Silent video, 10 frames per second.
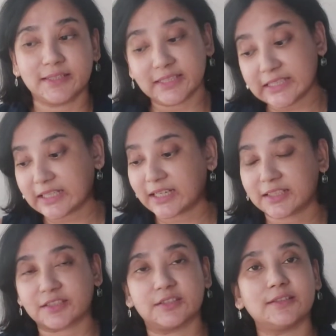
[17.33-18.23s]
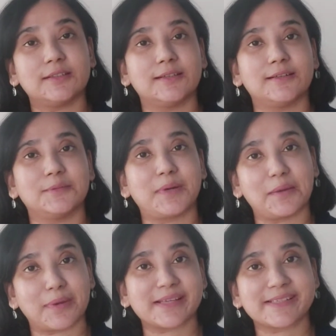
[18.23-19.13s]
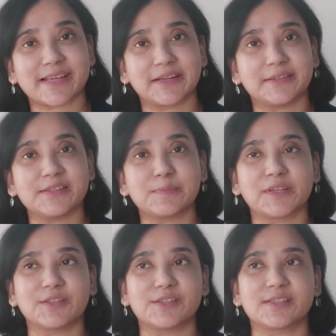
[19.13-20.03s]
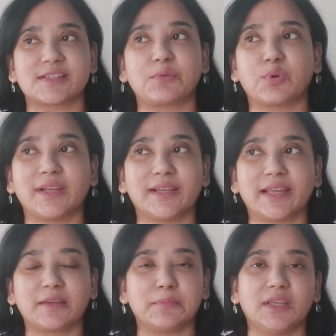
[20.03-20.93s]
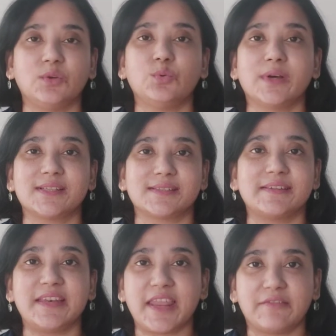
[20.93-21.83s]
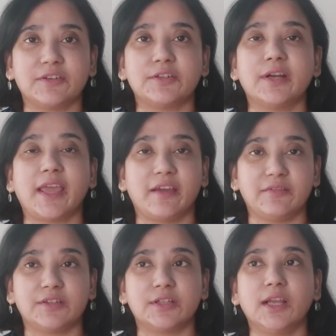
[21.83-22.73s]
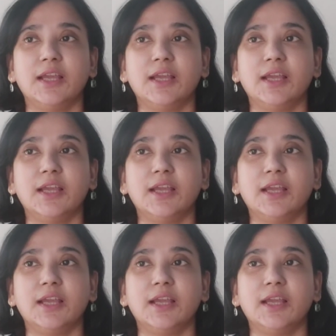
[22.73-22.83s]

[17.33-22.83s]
declutter by my standards, because someone like me who has never ever